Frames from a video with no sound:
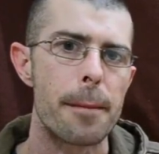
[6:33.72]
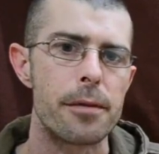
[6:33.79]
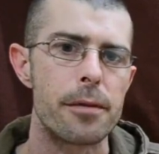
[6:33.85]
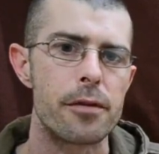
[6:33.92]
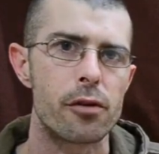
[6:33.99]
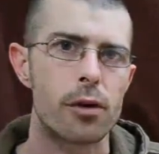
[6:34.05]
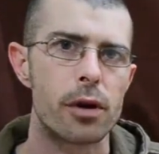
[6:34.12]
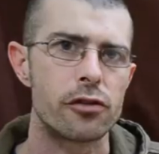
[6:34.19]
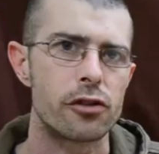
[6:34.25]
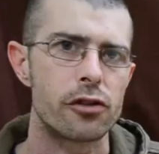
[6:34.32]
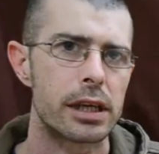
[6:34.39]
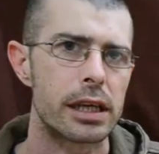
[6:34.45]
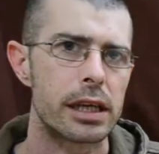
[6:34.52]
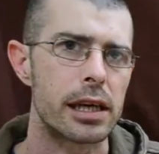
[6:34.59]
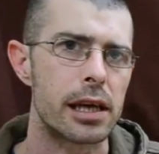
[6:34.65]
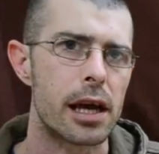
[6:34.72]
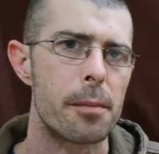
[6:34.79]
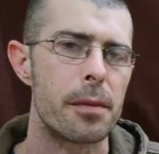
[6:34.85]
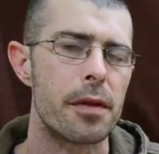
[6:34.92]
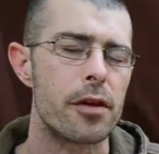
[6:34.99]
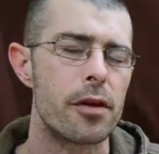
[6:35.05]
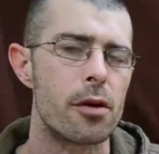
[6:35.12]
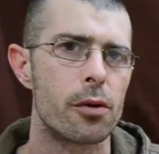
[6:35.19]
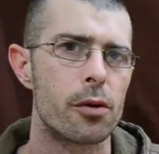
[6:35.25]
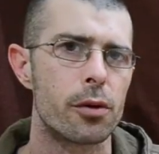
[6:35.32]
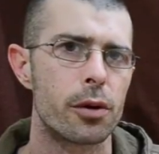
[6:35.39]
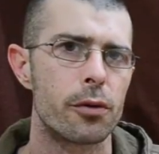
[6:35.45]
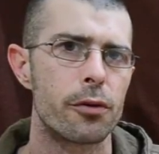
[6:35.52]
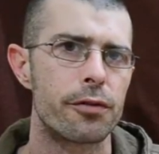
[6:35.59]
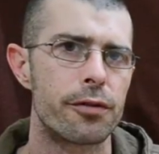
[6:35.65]
So as you can hear, I mean, the
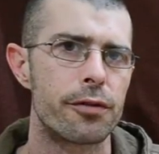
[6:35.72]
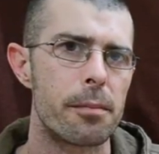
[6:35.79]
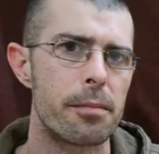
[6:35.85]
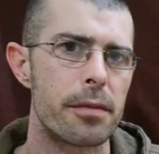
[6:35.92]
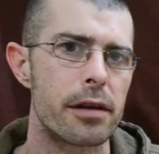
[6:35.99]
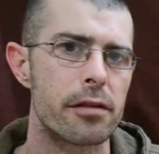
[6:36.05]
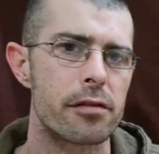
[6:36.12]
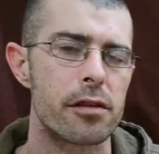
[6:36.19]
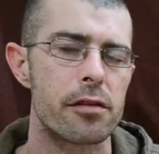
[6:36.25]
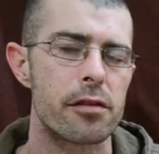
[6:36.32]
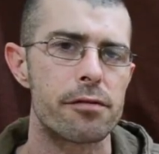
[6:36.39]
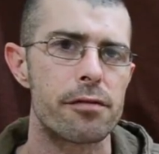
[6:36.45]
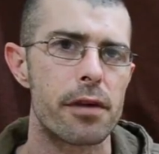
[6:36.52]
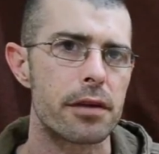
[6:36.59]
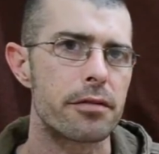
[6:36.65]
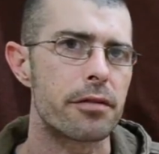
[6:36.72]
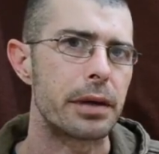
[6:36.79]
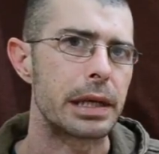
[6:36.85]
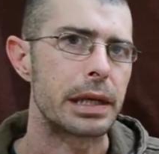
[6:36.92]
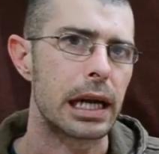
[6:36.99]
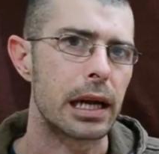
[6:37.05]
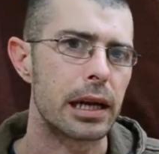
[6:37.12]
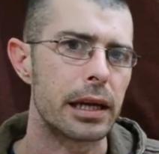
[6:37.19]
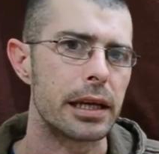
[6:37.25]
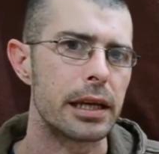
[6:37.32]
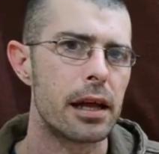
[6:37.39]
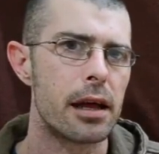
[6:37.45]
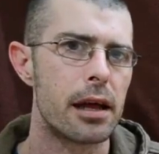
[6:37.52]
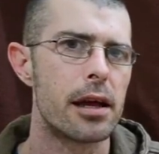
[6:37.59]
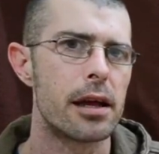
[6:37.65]
audio from this is very, very
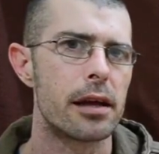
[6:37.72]
clean.